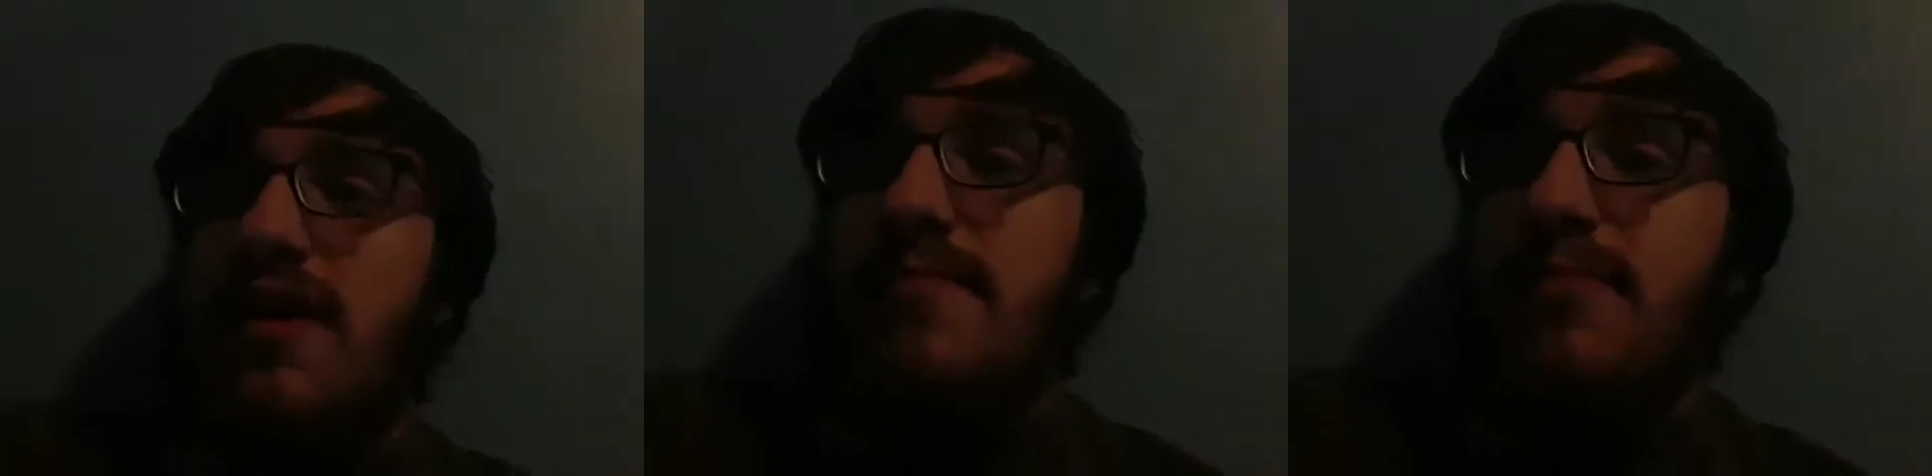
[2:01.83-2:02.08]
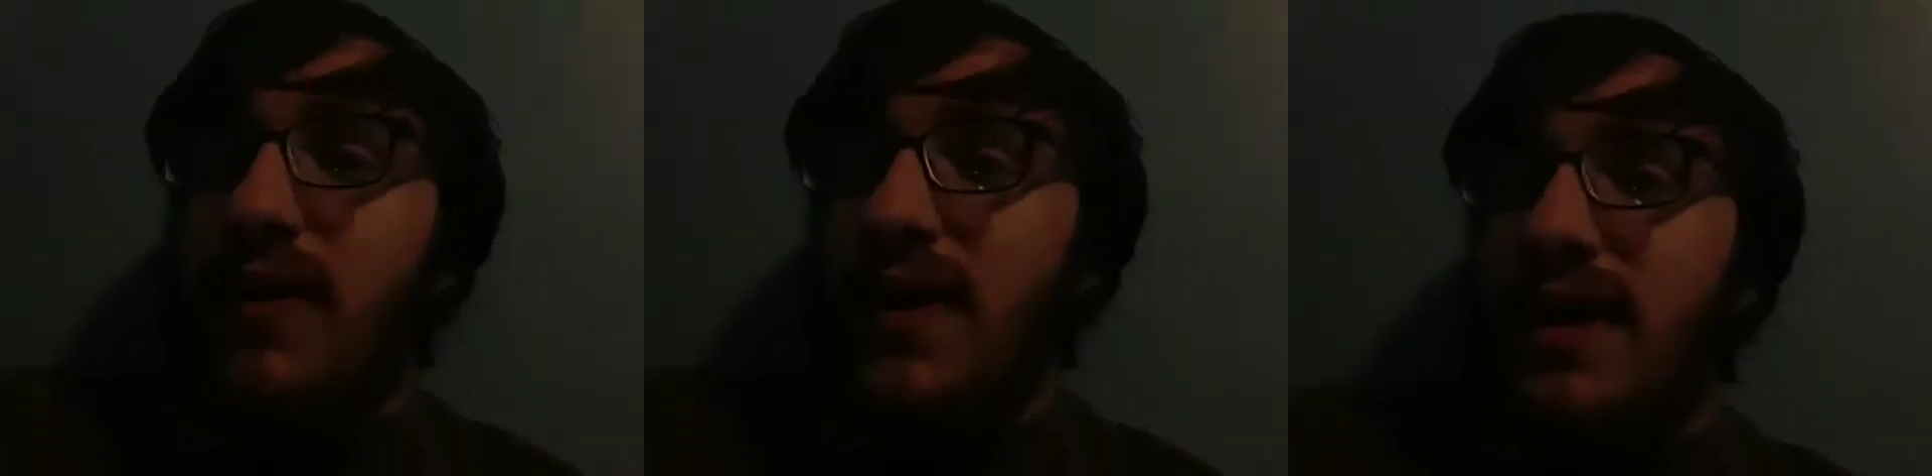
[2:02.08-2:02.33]

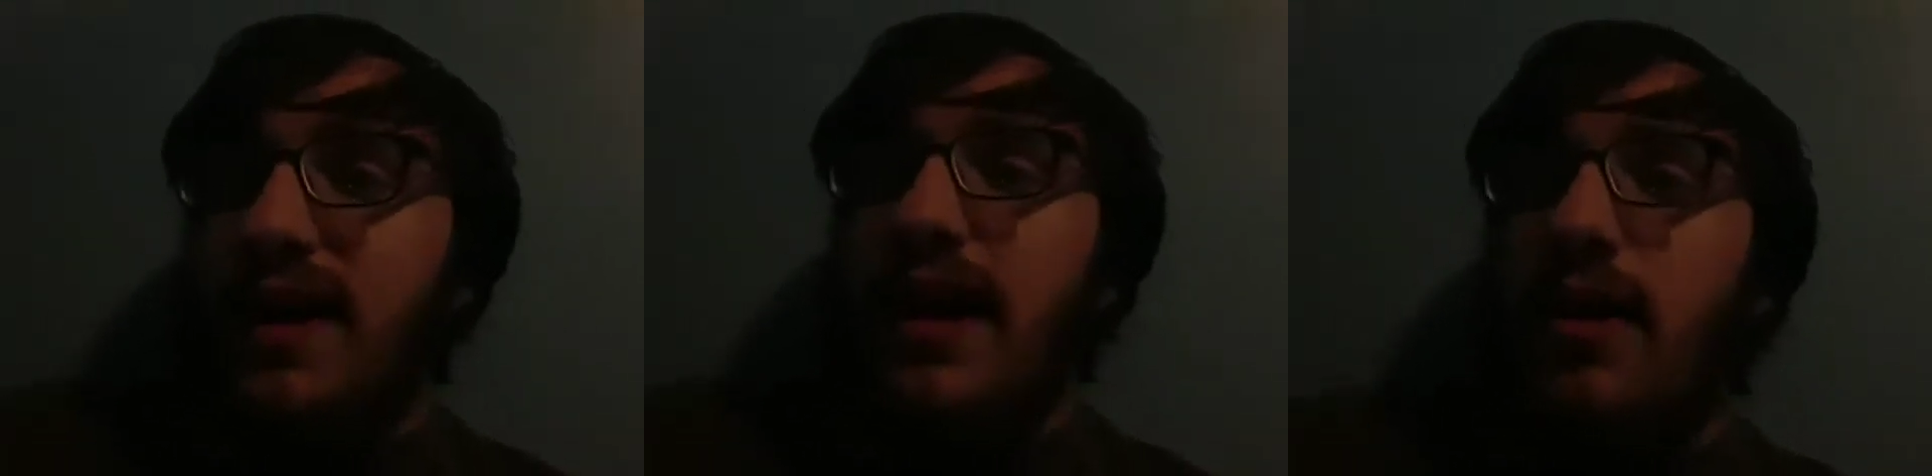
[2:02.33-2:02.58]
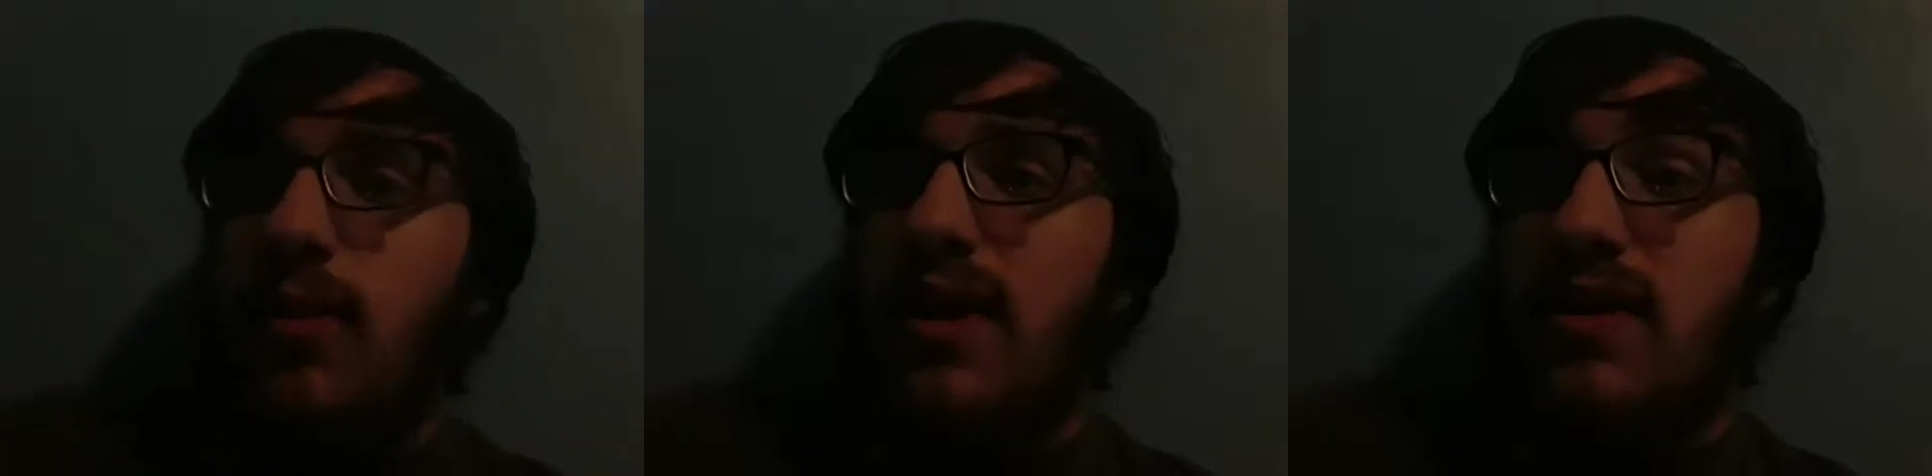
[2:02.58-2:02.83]
But
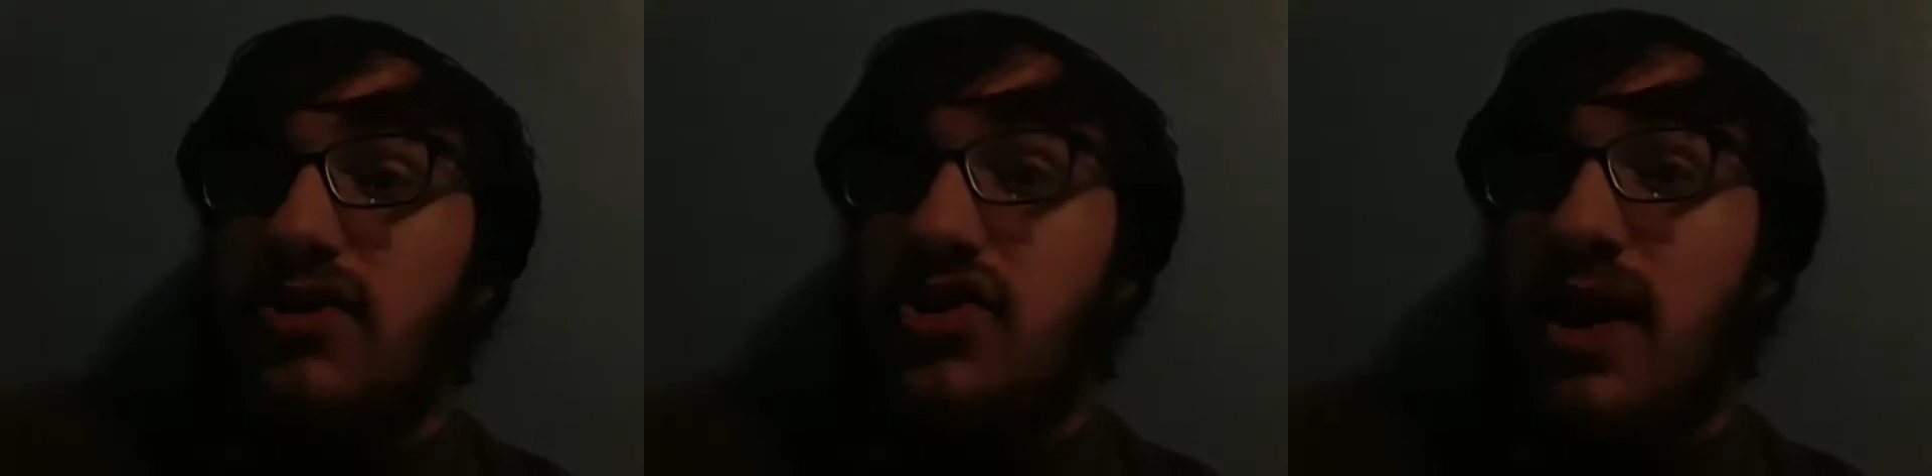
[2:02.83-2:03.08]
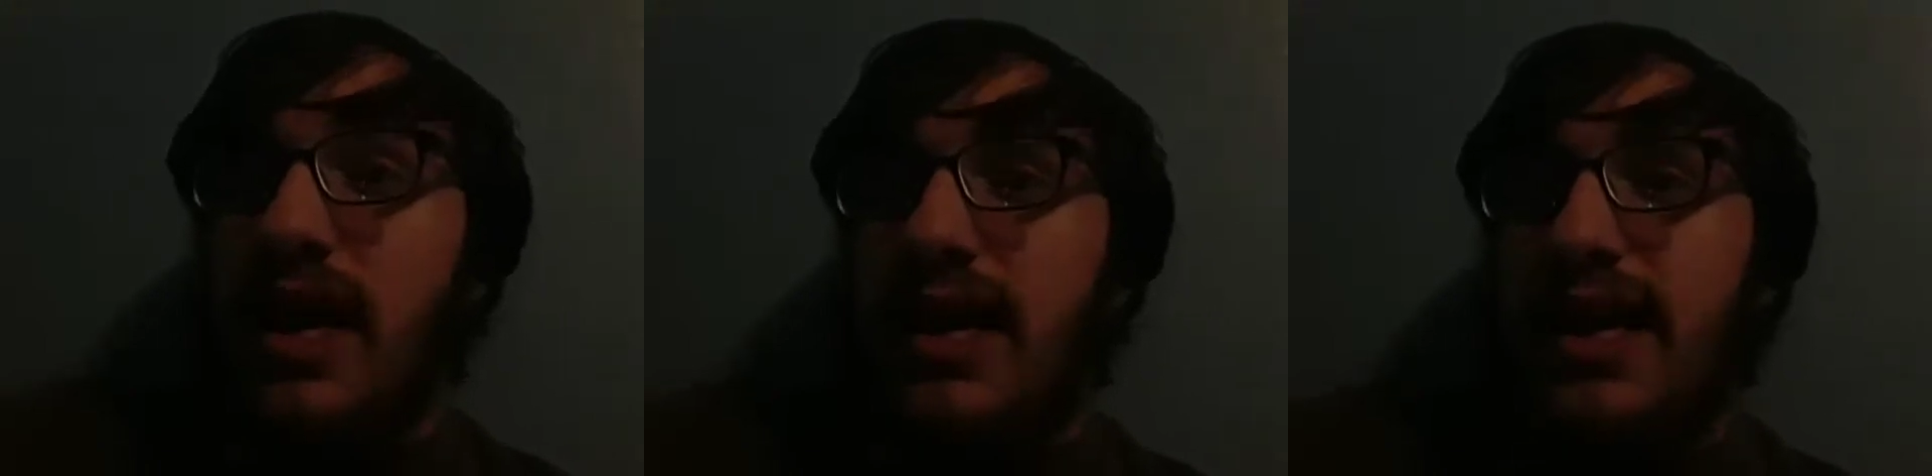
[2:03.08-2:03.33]
I will
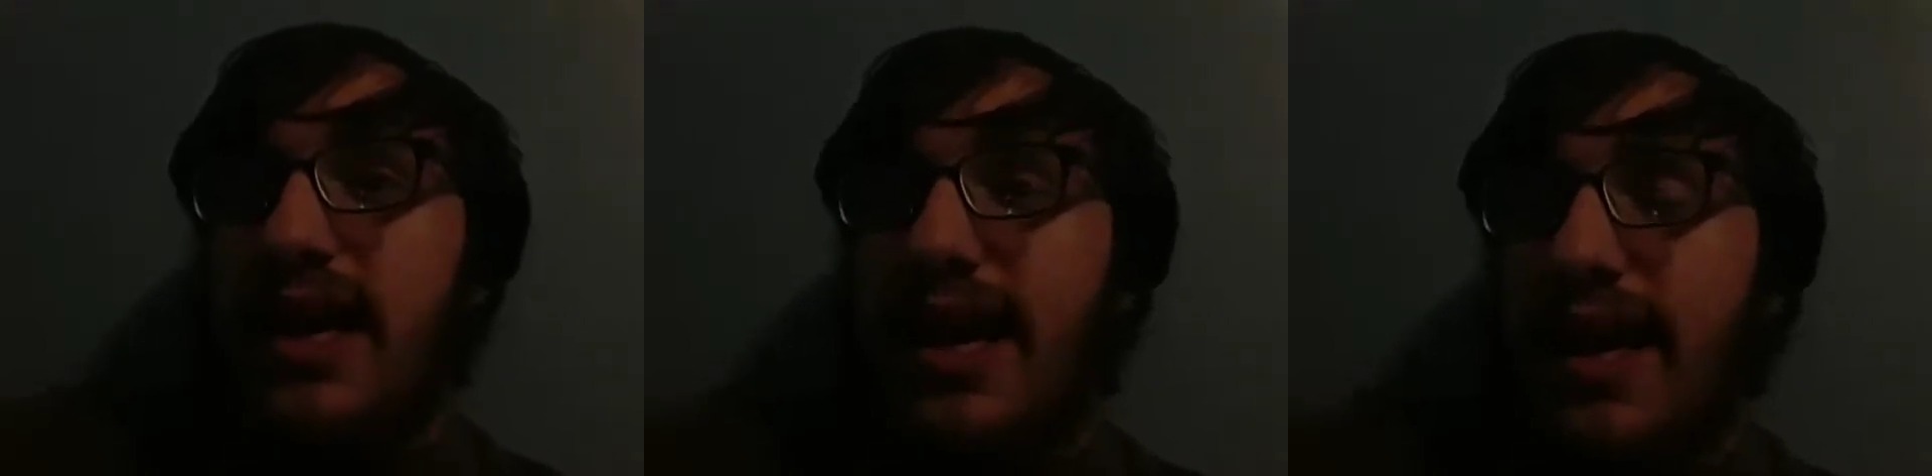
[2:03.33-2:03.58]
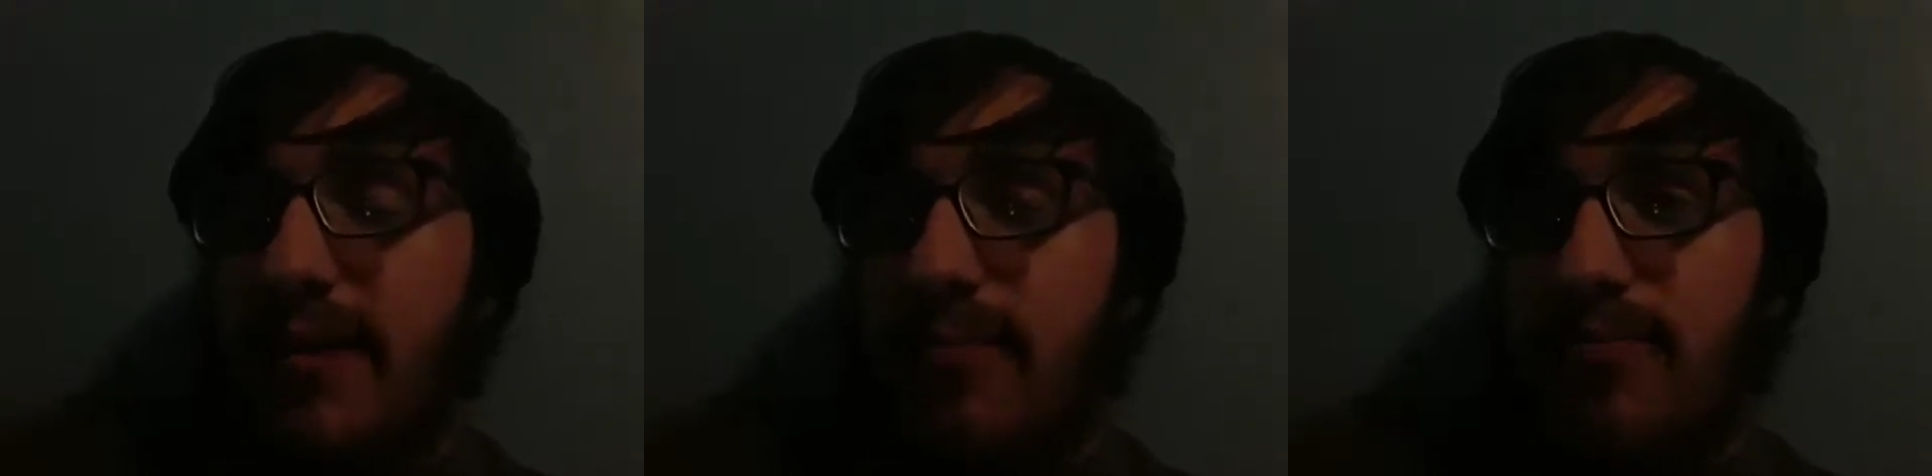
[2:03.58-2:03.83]
try to
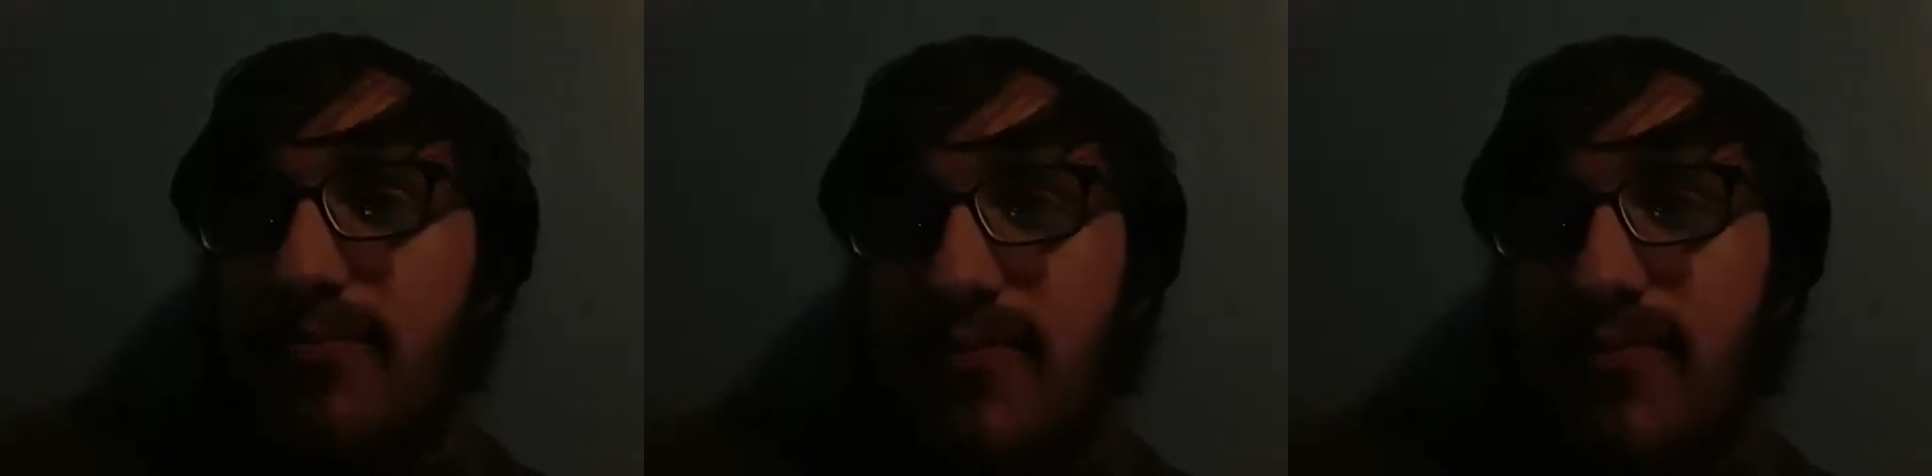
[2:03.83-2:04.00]
get